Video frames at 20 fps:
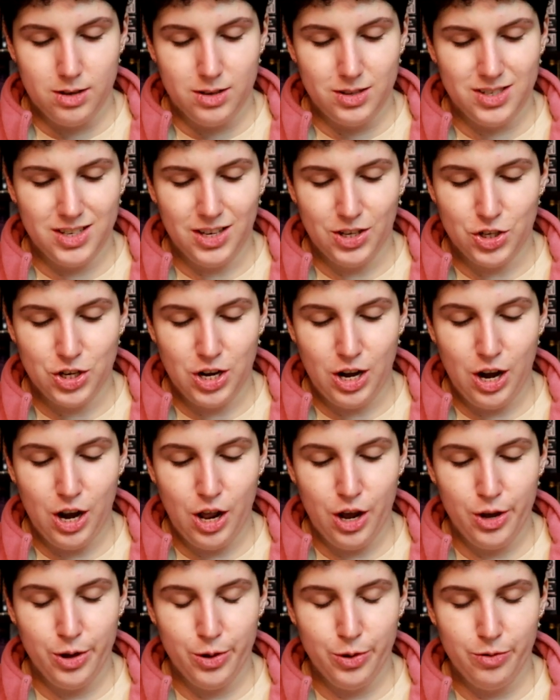Such
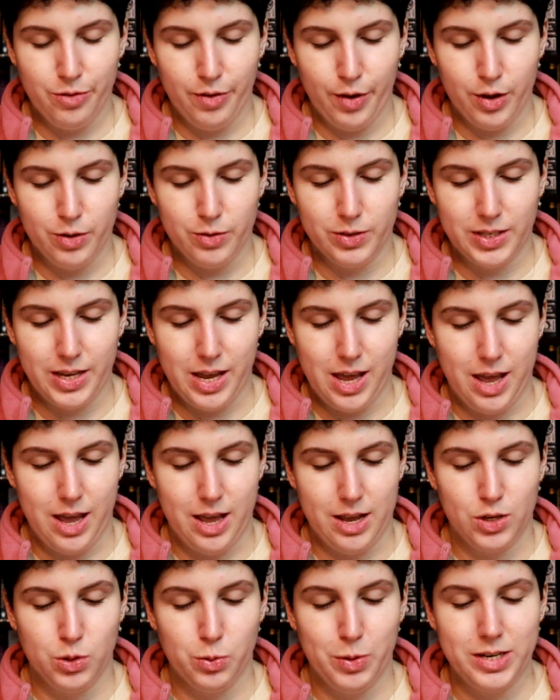low votes
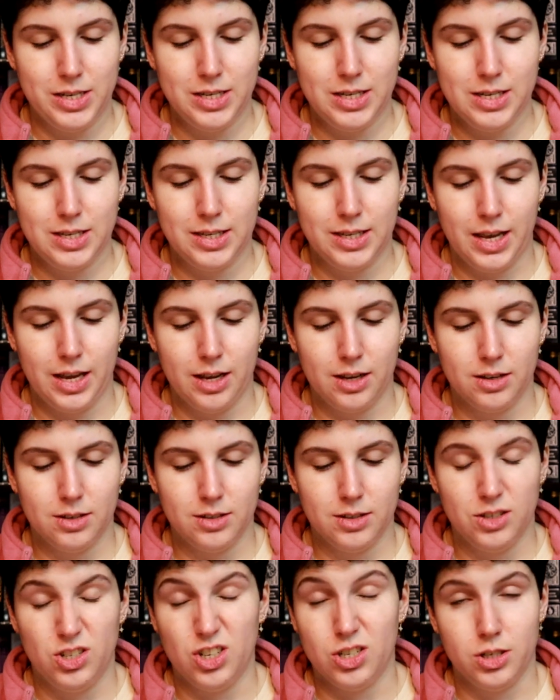here,
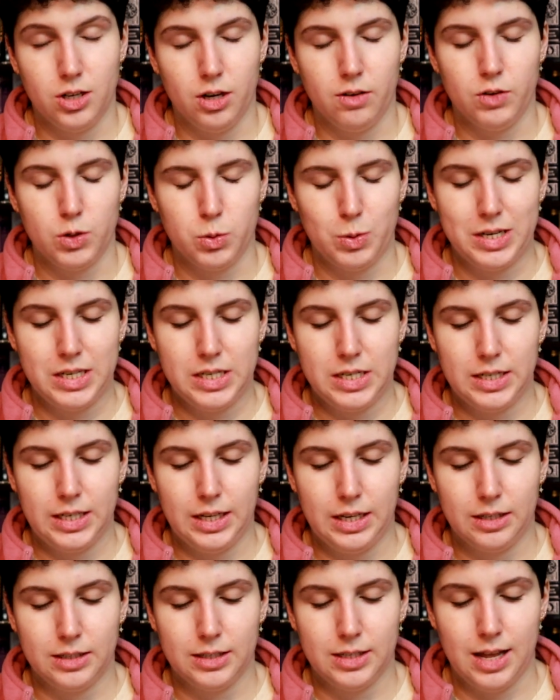26, just over
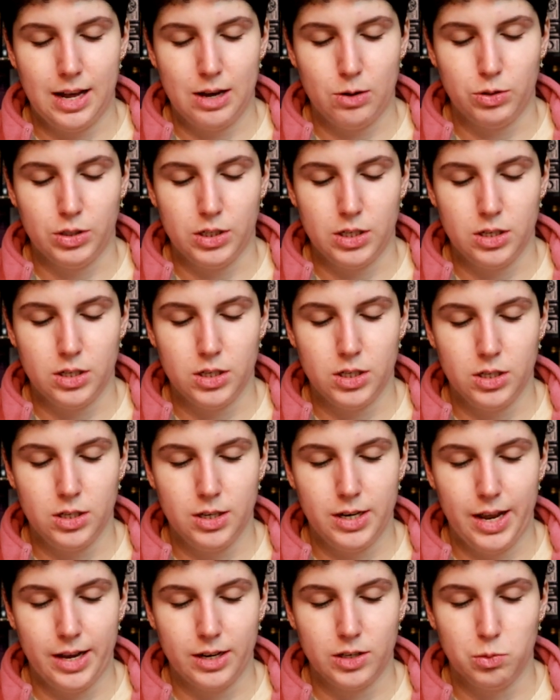26,000.
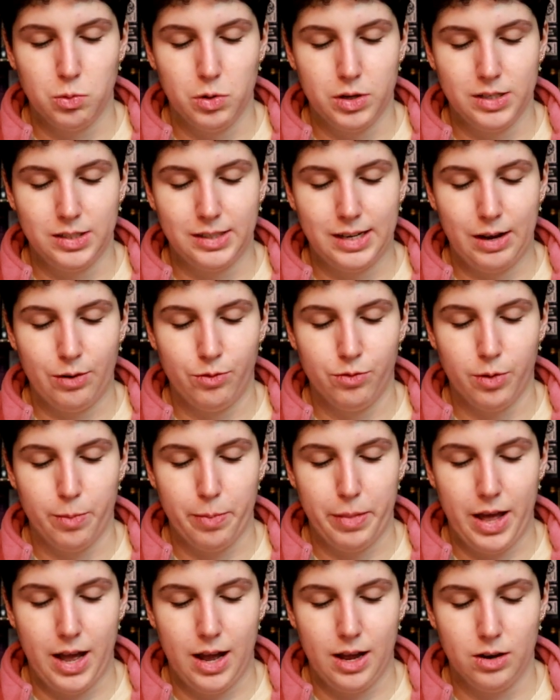Next one down
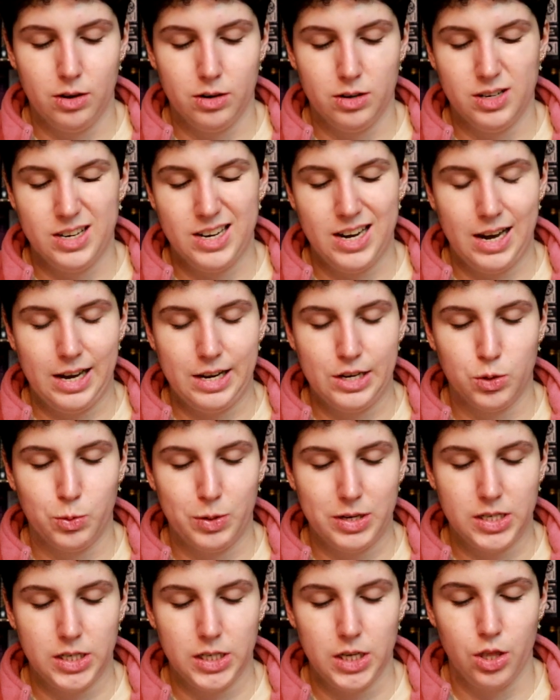from that, nearly
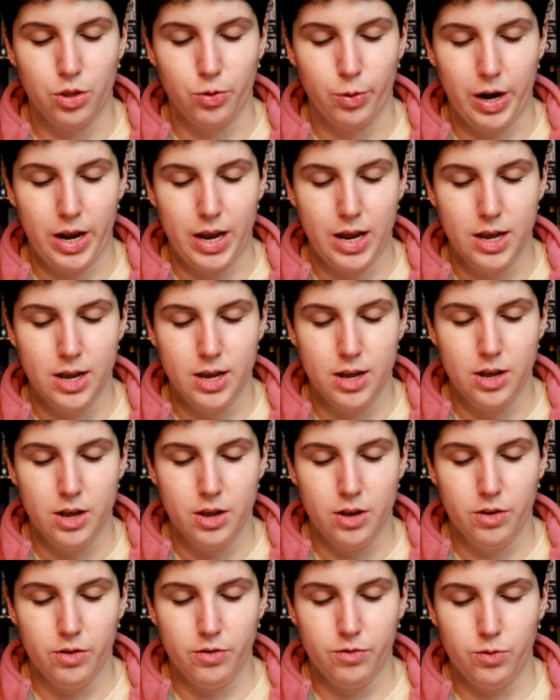23
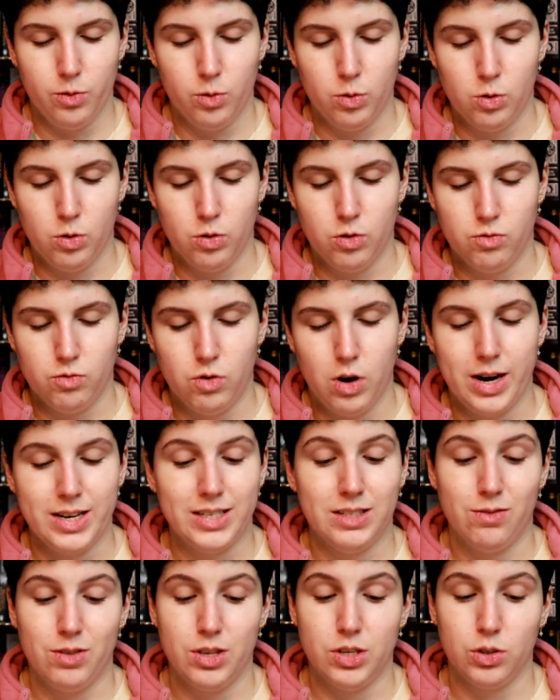for
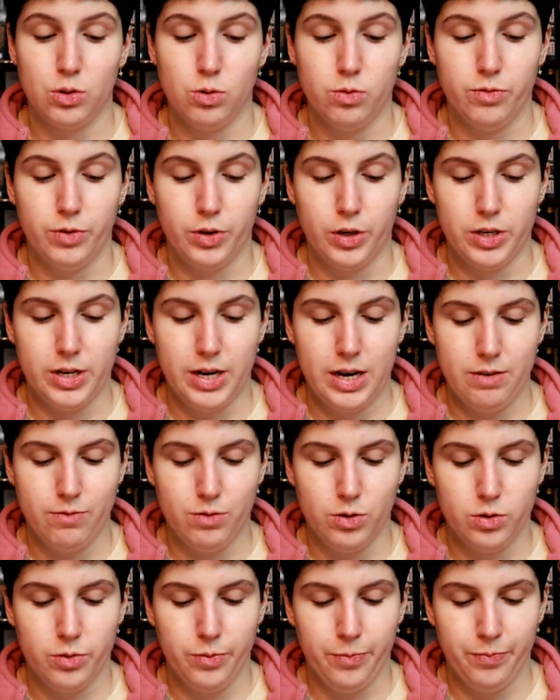Rise of the School for Good and
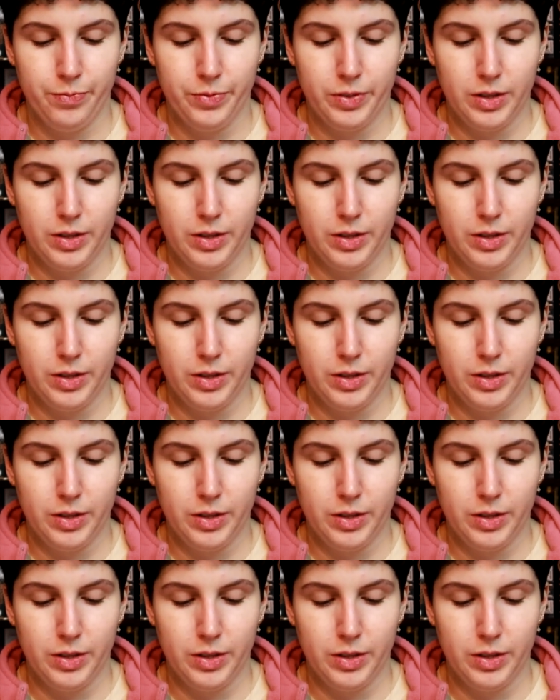Evil.